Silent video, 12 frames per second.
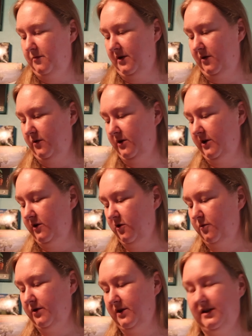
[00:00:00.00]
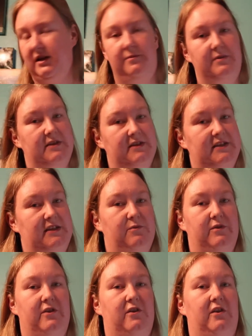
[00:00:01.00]
but we're going to open this up and see
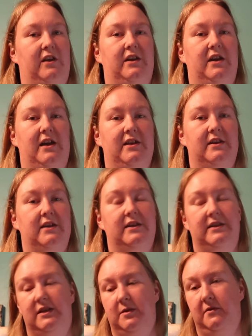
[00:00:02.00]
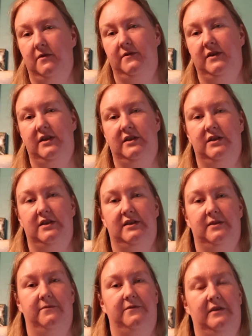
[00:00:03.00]
what all I got. Some of it is
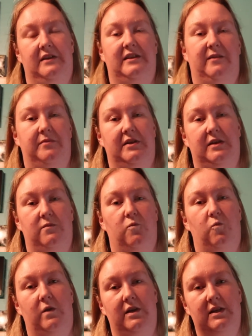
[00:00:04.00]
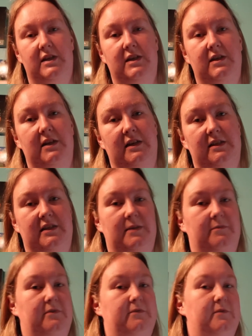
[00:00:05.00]
just some figs I've been wanting, and
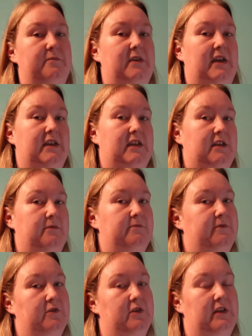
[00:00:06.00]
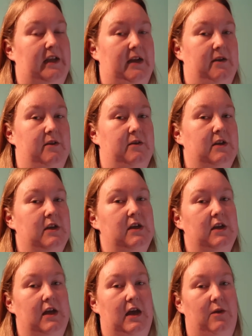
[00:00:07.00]
some of them I need them for like a
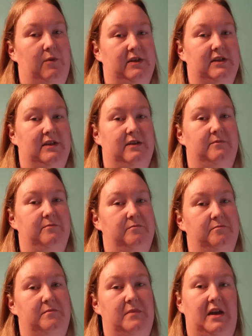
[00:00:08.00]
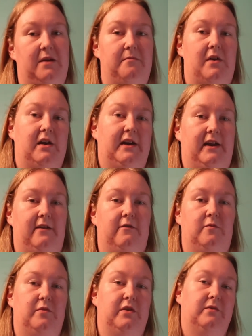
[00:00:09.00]
I want to make a mock out of
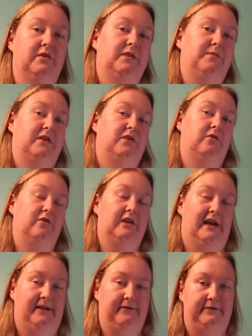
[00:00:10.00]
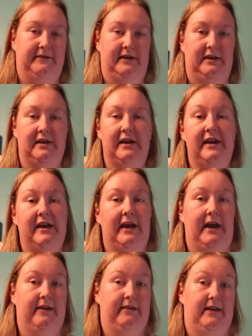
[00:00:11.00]
them or special create a fig.
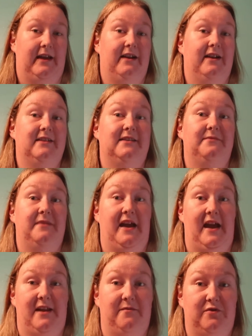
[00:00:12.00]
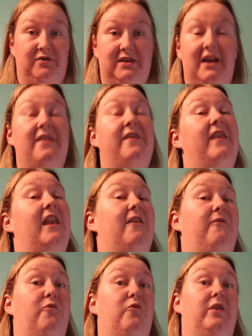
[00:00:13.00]
And then I got some animals that
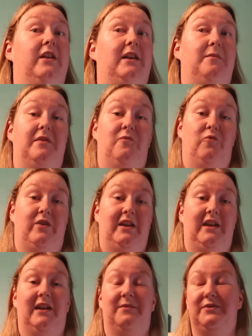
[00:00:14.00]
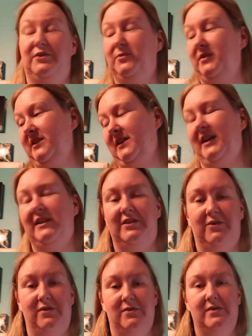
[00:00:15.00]
I've really been wanting and I'm super excited to
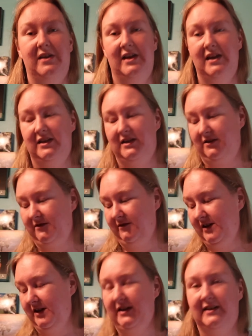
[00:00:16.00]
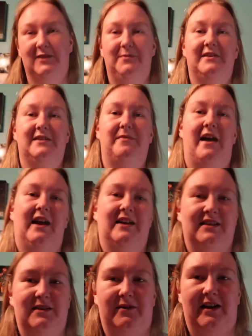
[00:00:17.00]
show you. So let's open this bag
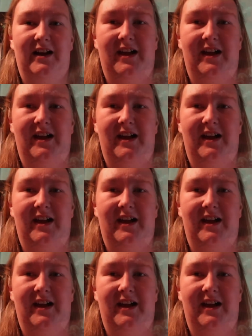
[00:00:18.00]
and see what I